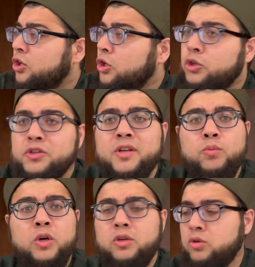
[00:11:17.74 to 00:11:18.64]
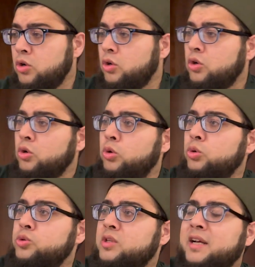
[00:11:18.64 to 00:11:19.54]
You're someone
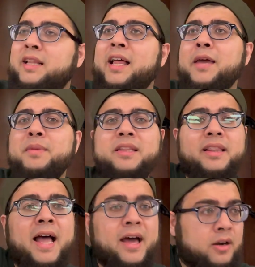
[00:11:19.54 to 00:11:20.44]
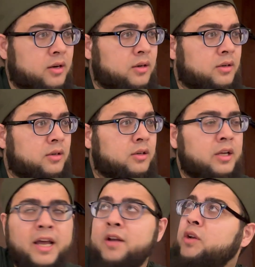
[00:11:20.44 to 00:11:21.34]
who's climbing the ladder,
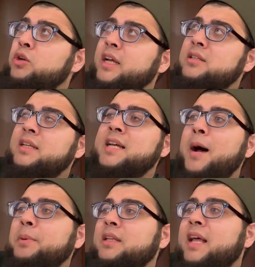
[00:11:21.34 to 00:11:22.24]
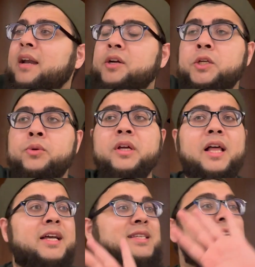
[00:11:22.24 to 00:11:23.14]
and when you get to the top of the ladder, you
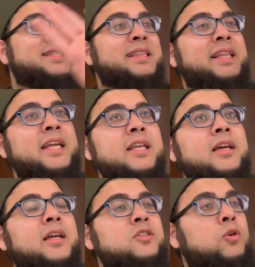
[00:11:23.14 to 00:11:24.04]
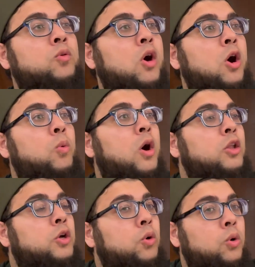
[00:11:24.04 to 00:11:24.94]
realize it's leaning against a wrong
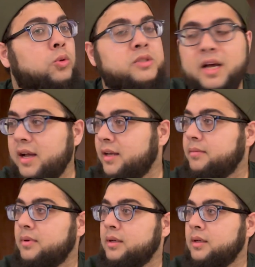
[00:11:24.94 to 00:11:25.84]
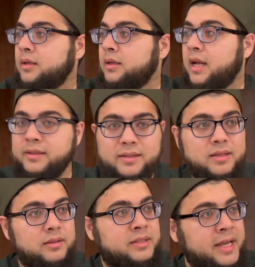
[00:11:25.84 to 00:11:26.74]
wall the whole time. And that's
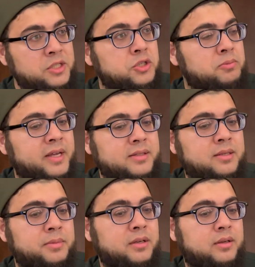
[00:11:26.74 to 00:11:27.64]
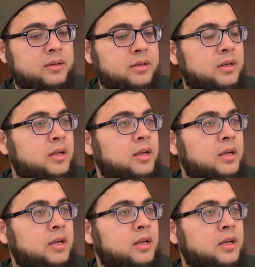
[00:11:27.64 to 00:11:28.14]
a dangerous place to be in.